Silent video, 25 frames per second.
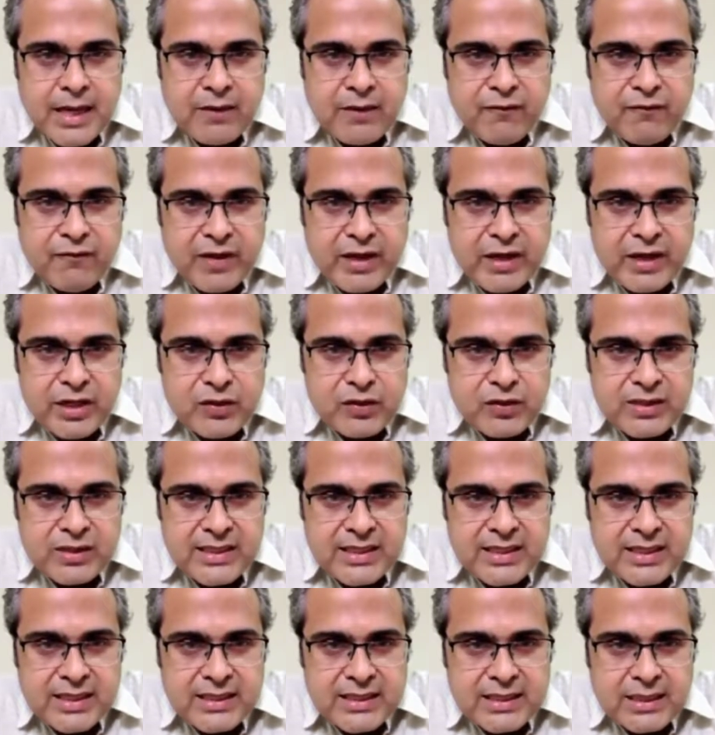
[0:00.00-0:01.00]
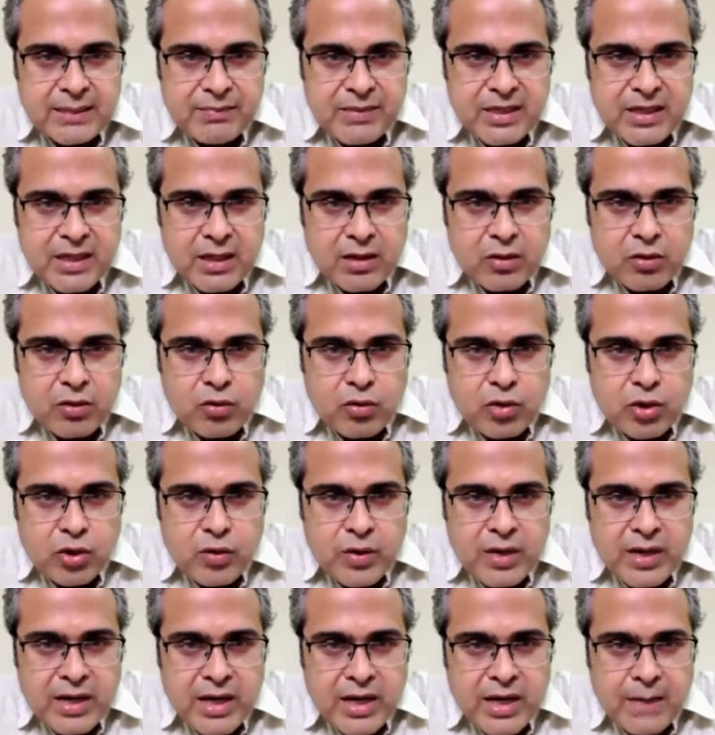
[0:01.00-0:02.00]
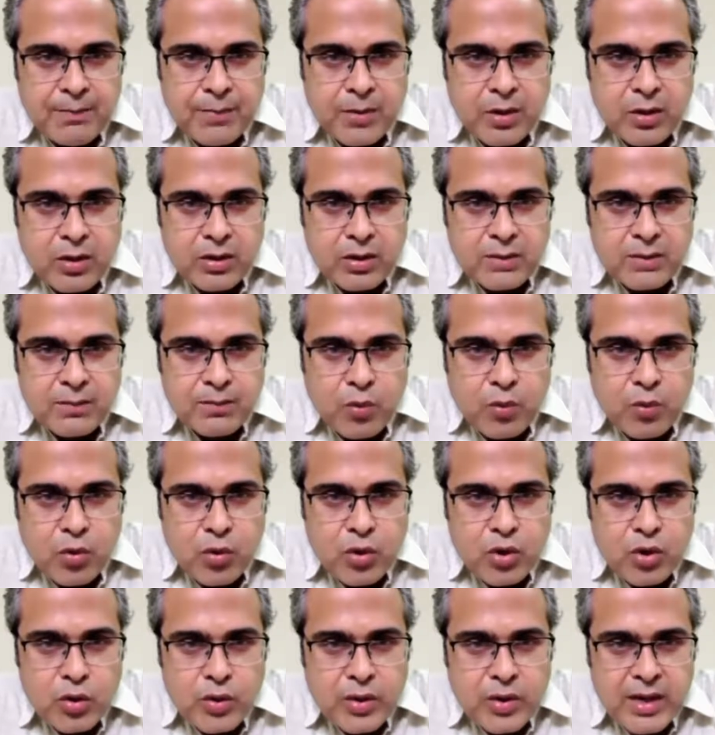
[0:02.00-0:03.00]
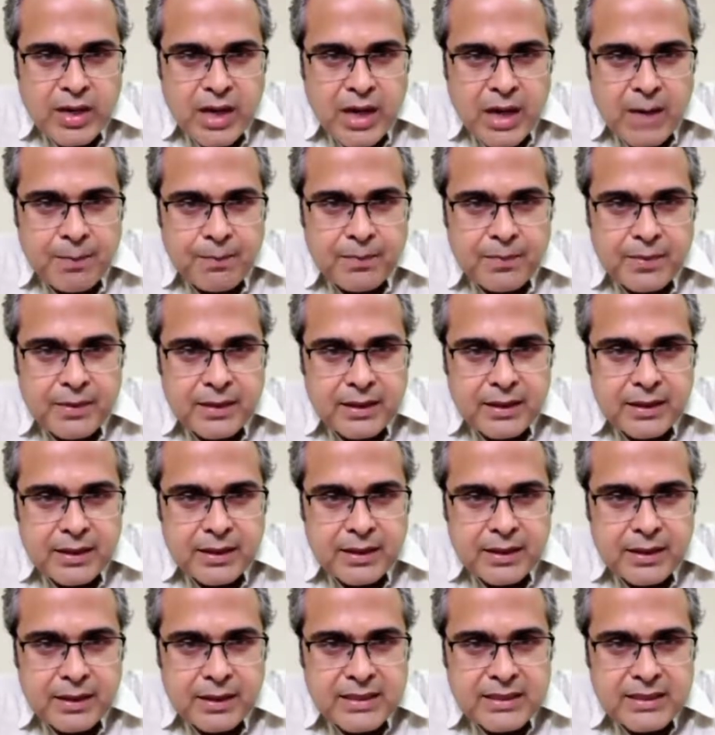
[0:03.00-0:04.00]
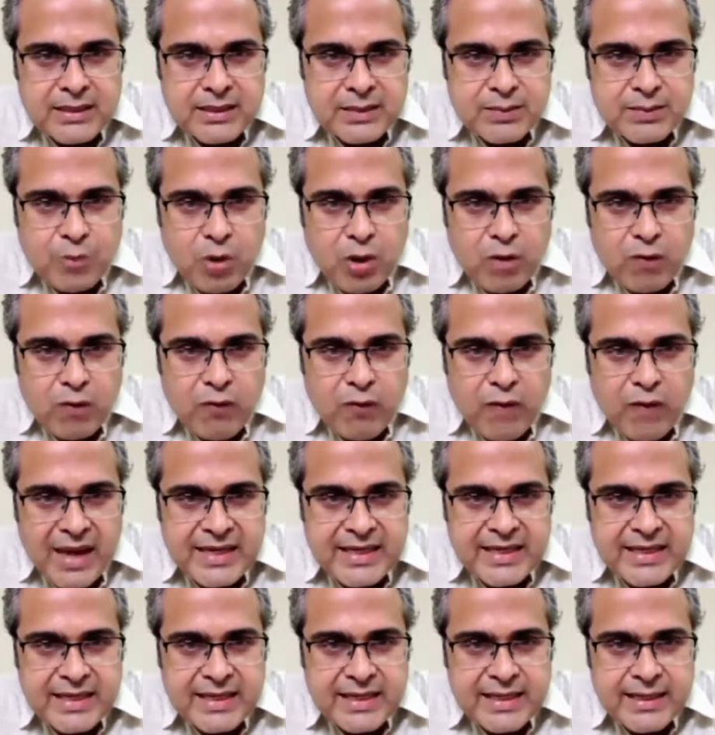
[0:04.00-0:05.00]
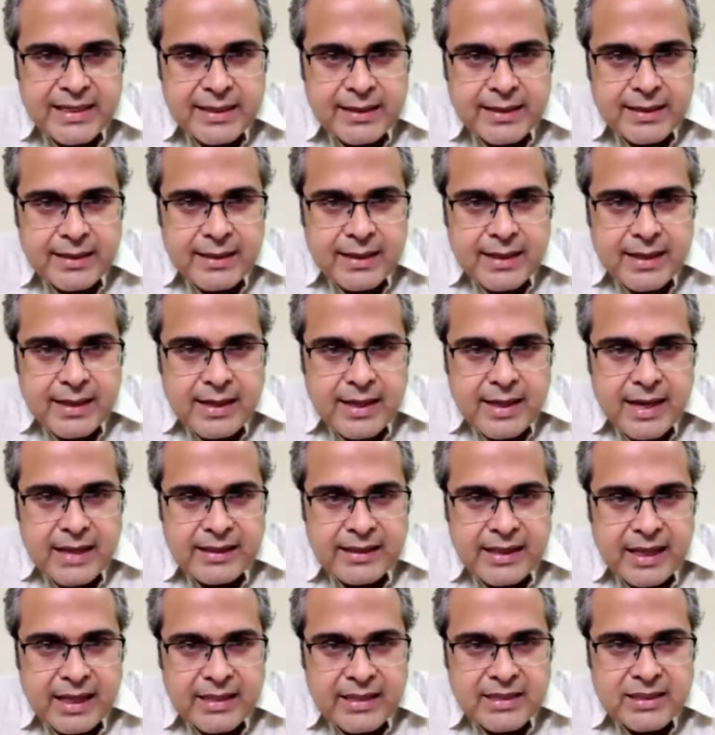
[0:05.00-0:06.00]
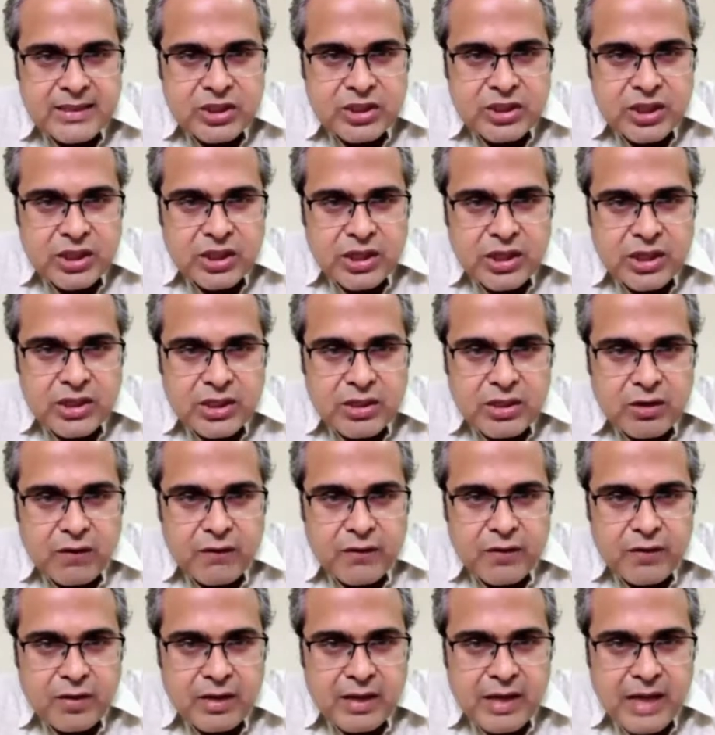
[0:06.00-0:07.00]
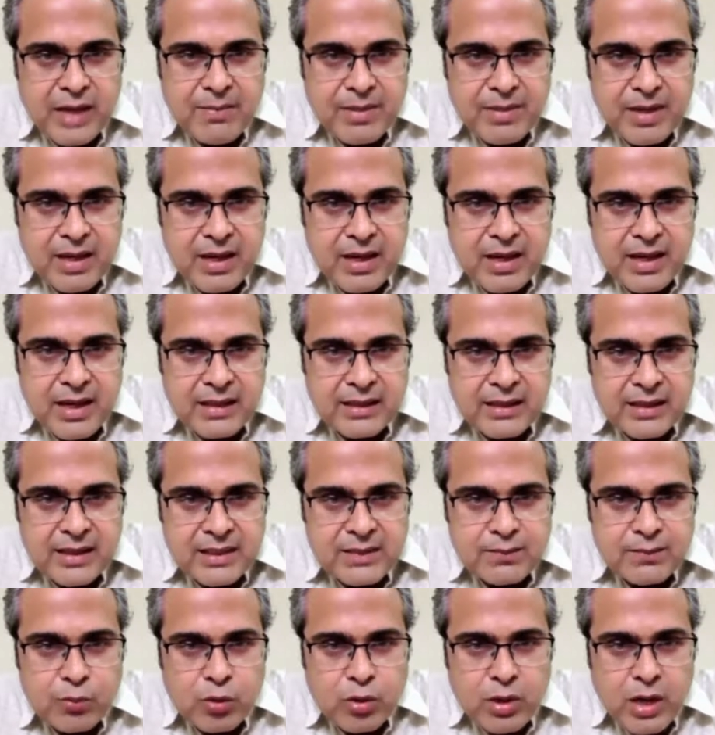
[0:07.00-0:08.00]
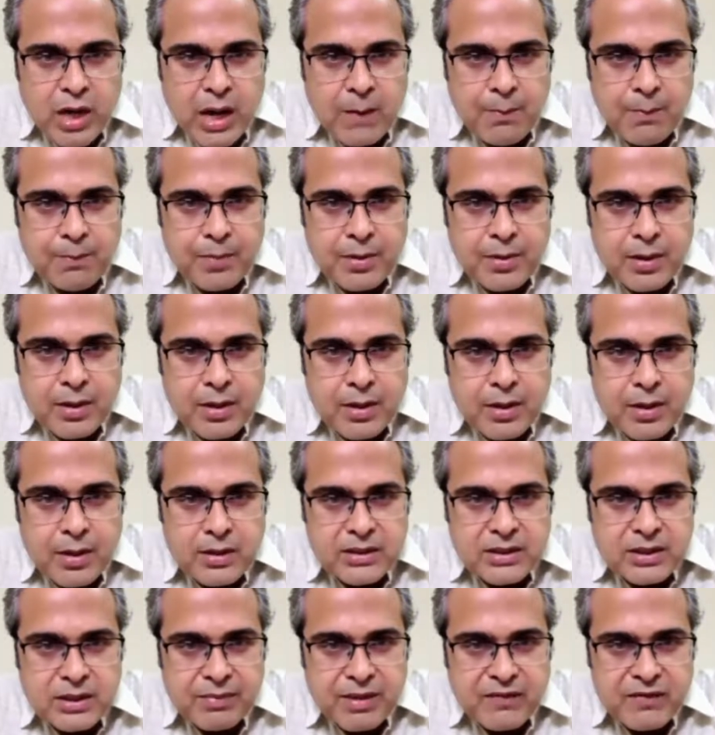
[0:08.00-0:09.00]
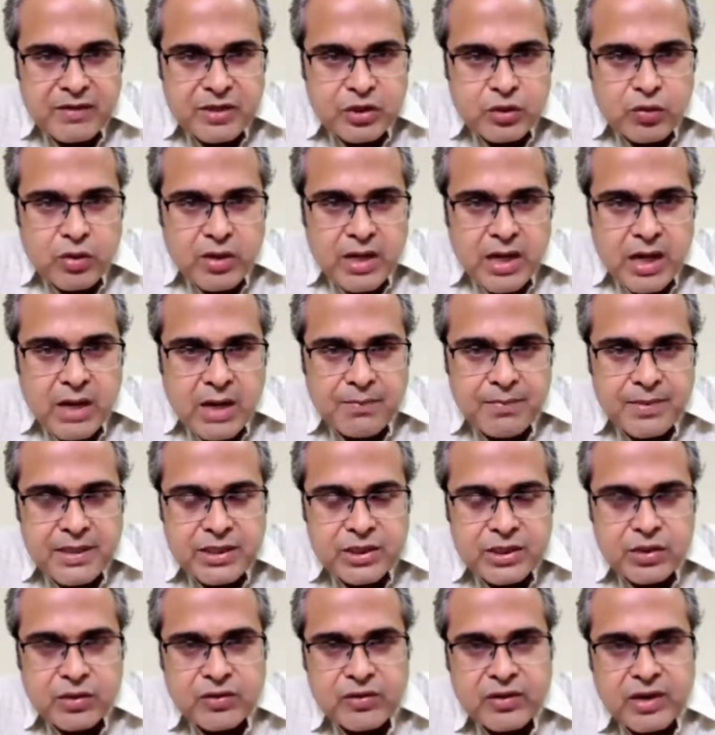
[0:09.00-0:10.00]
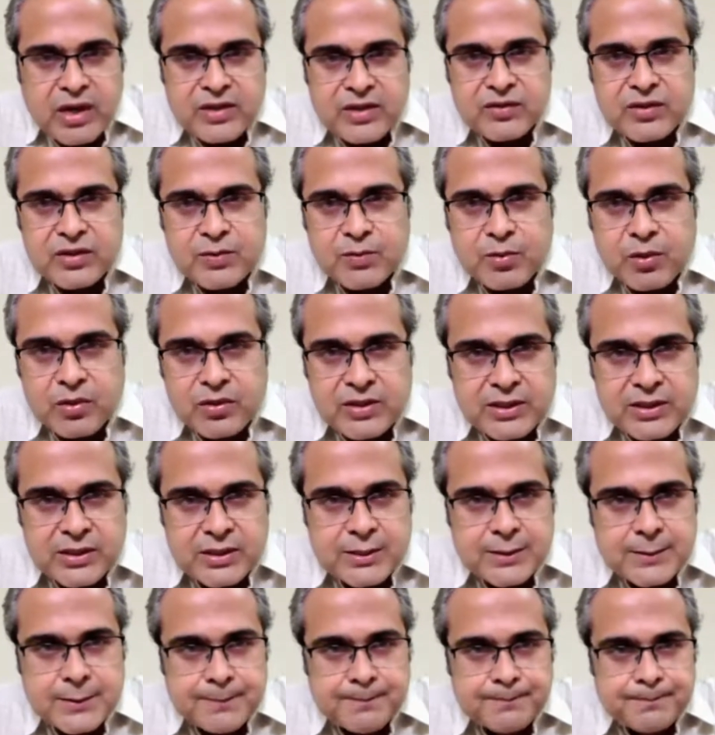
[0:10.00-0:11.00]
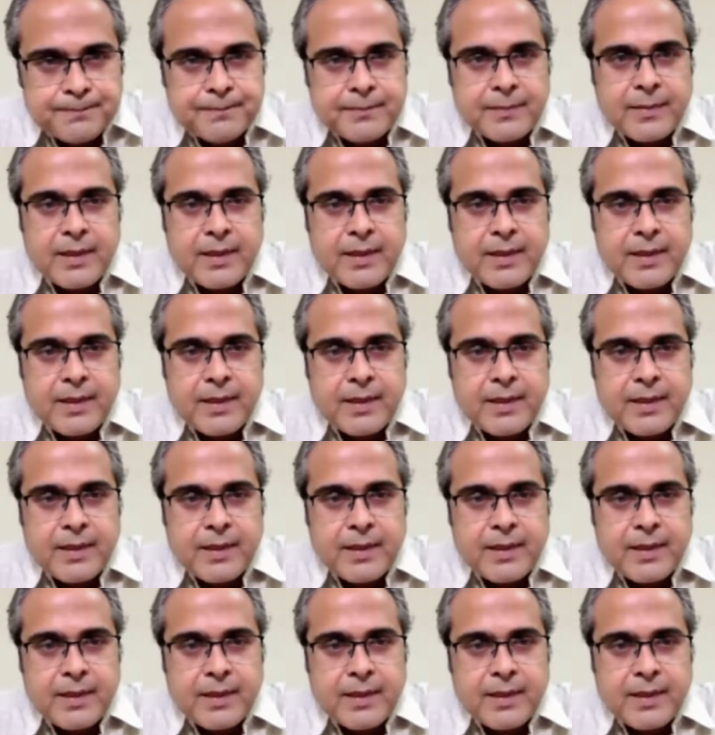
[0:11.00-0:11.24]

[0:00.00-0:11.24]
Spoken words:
And when you see something, a road going up or the bone going up, that is a small valley here, and that is a junction of your lamina, and this bone up, something which is going up, is your transverse process.